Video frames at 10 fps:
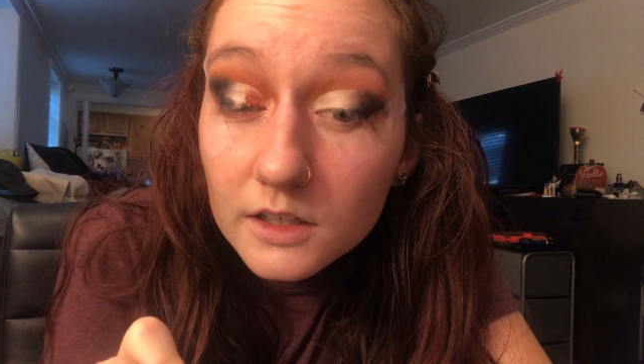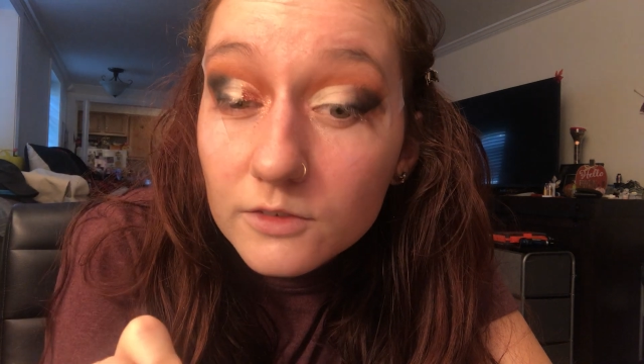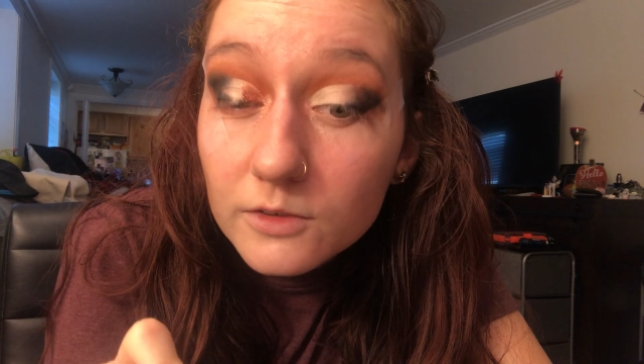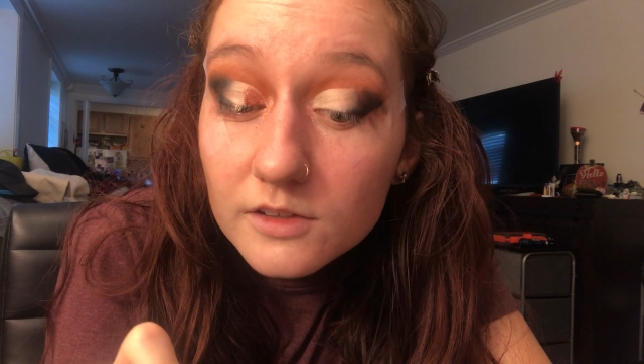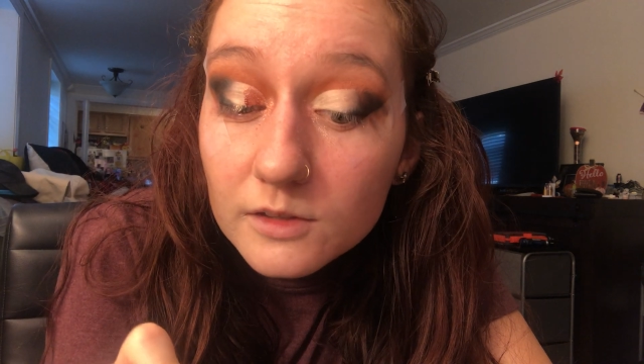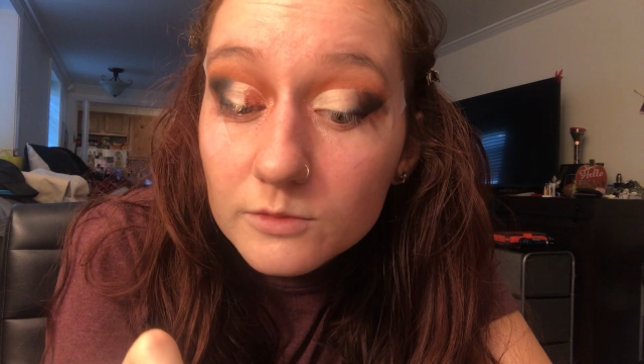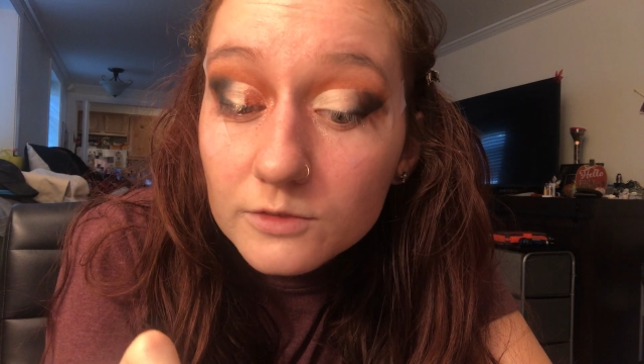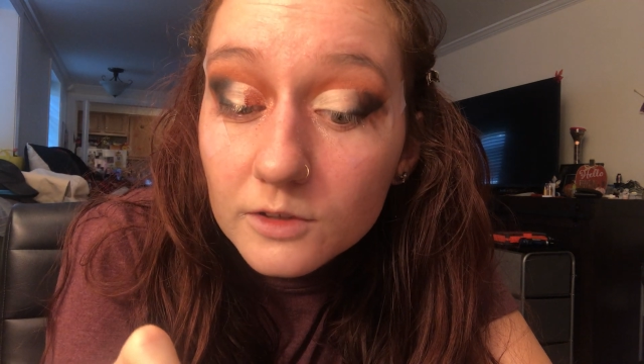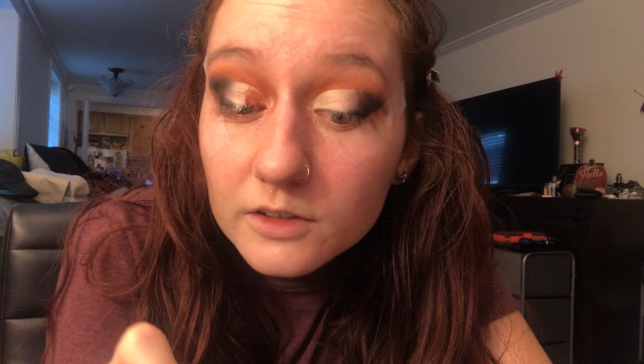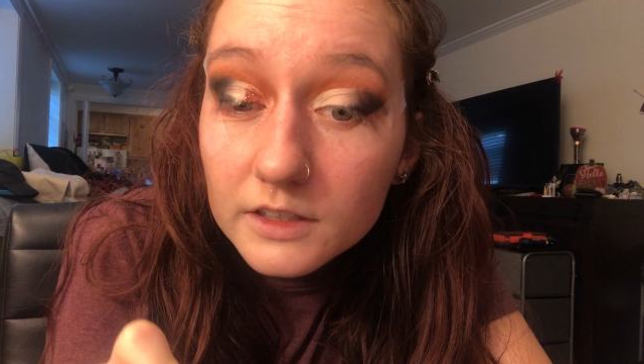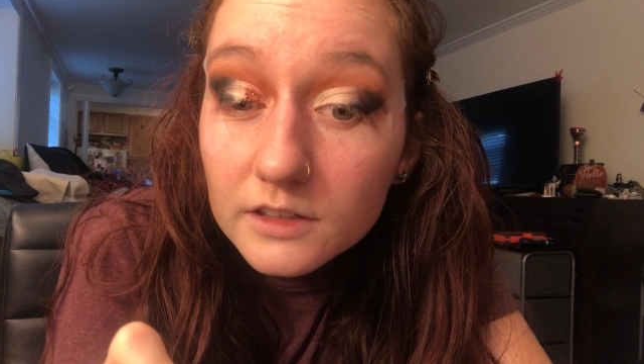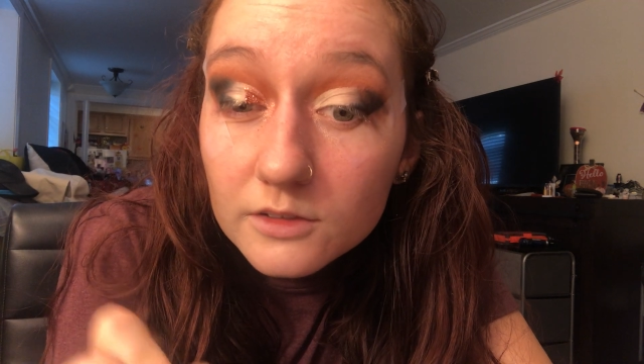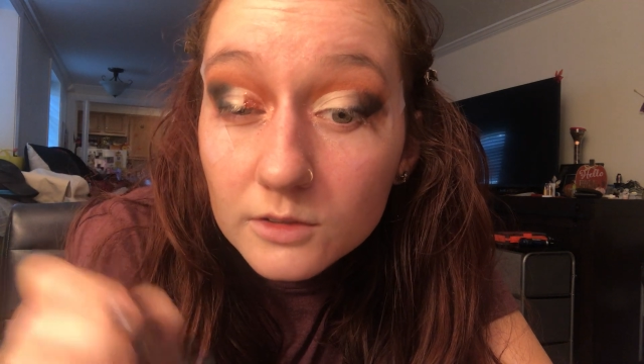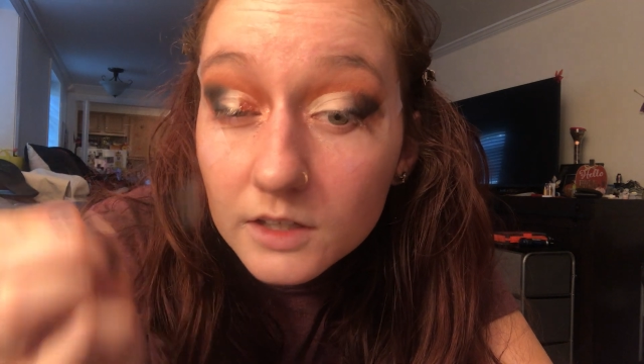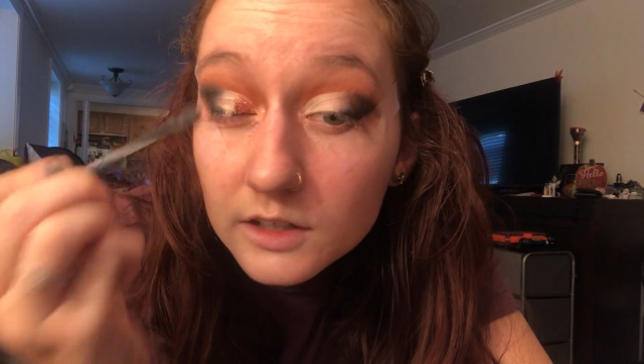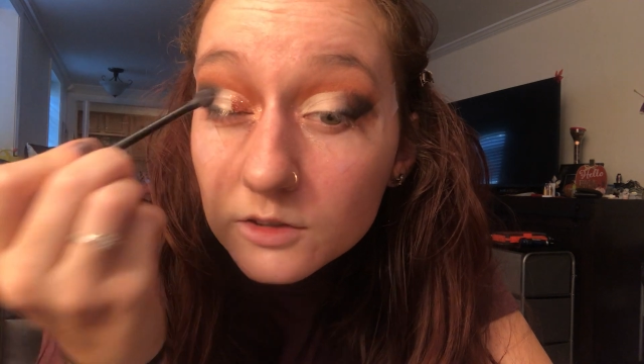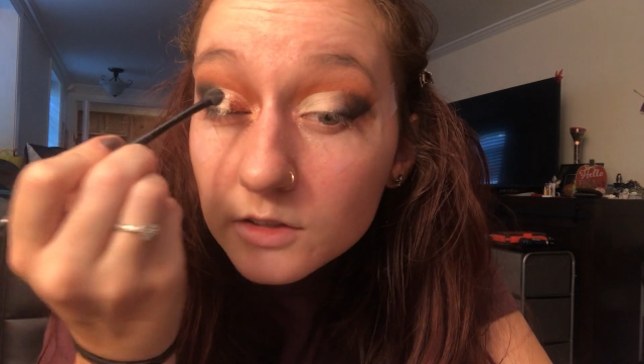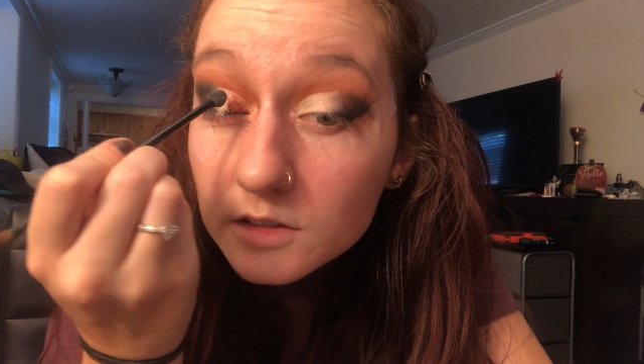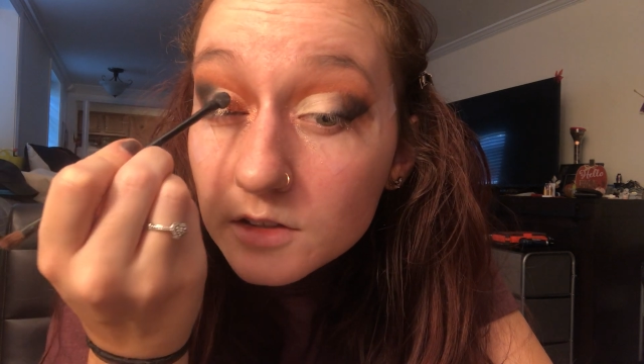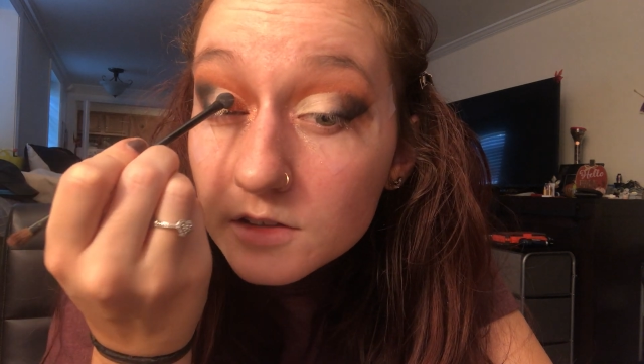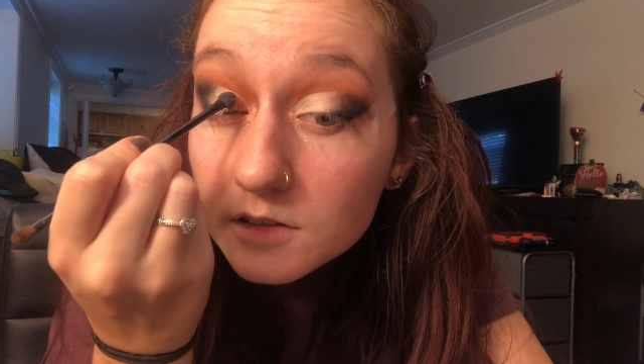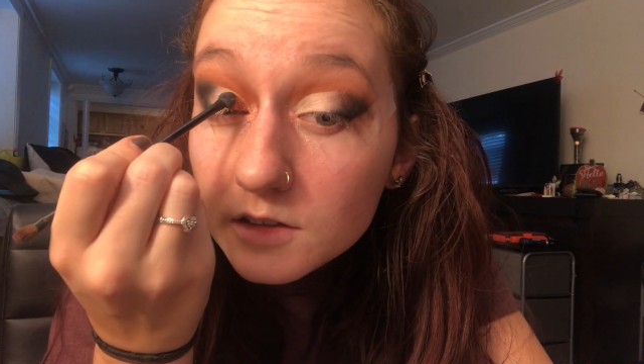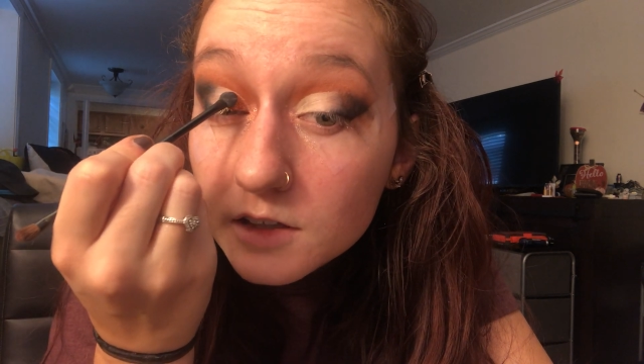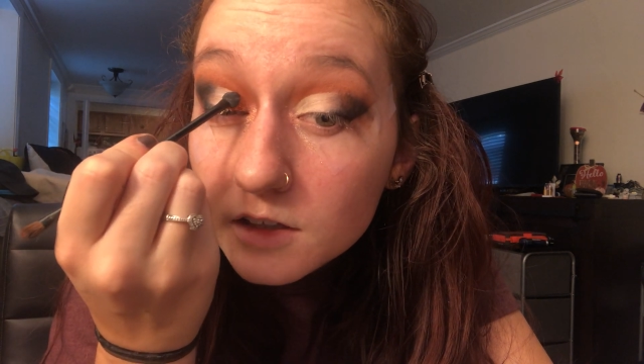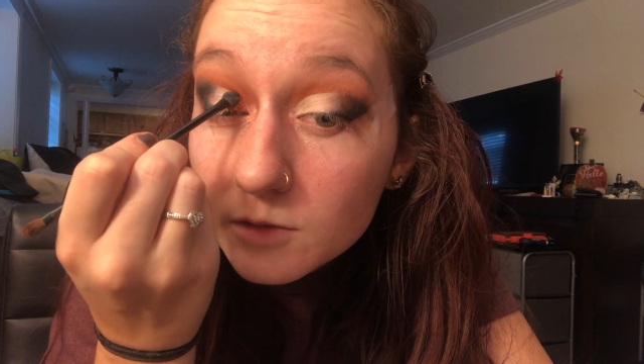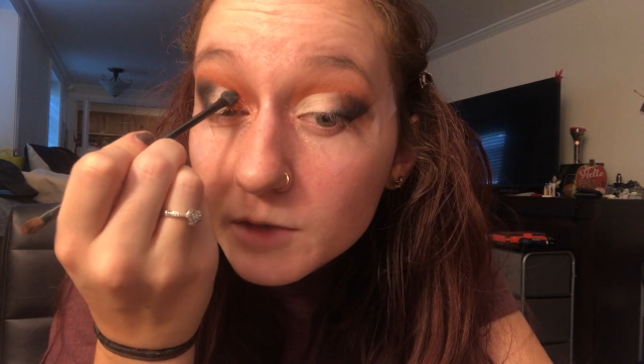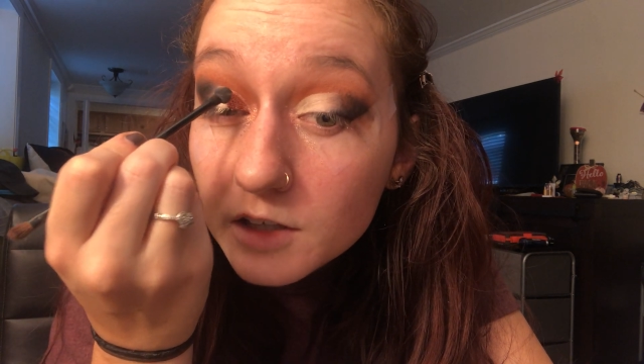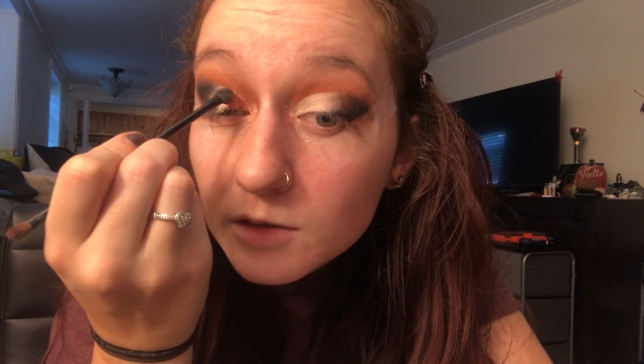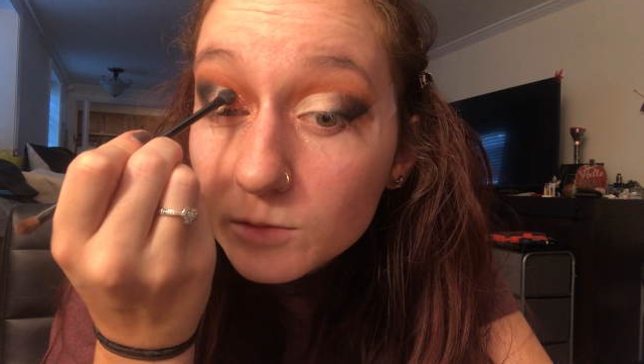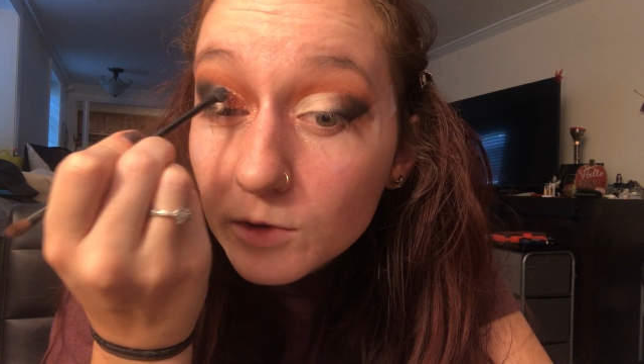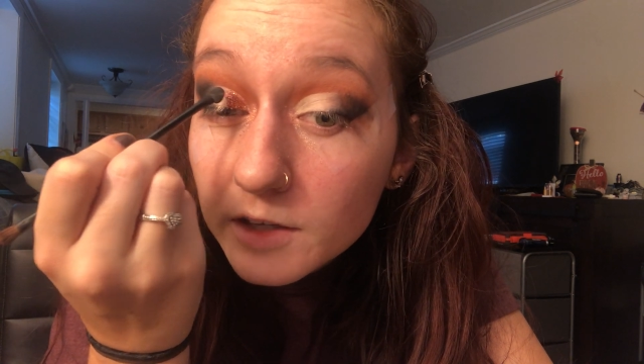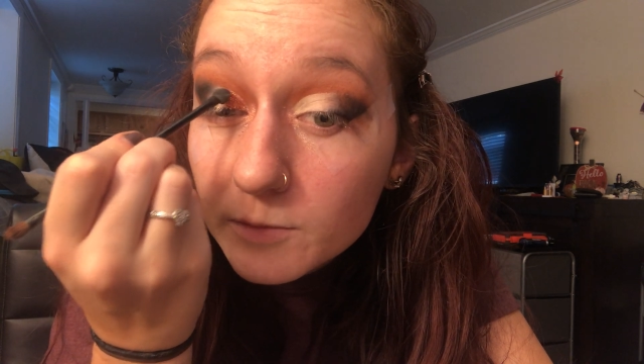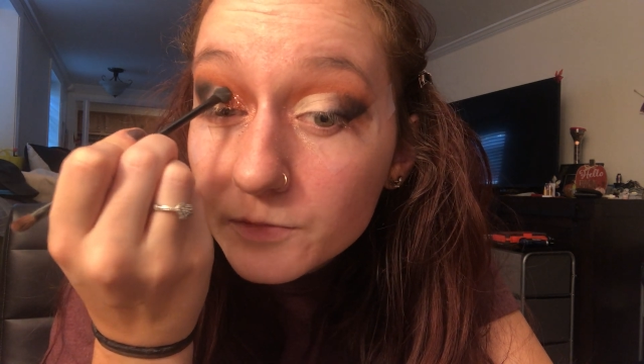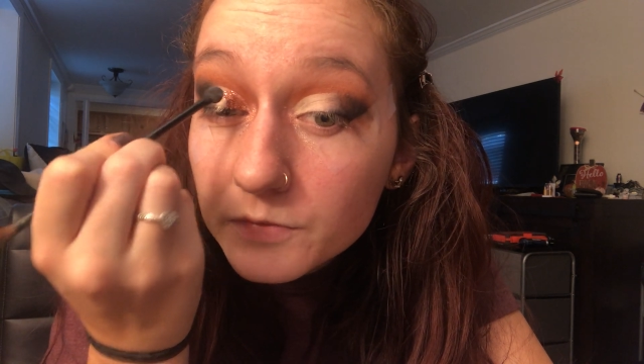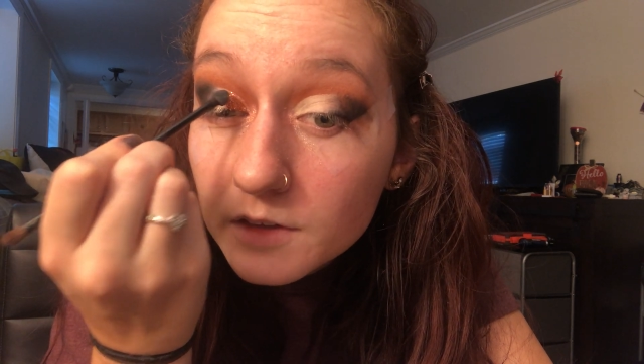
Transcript: If there's some falling, it's okay. You can just get a makeup wipe.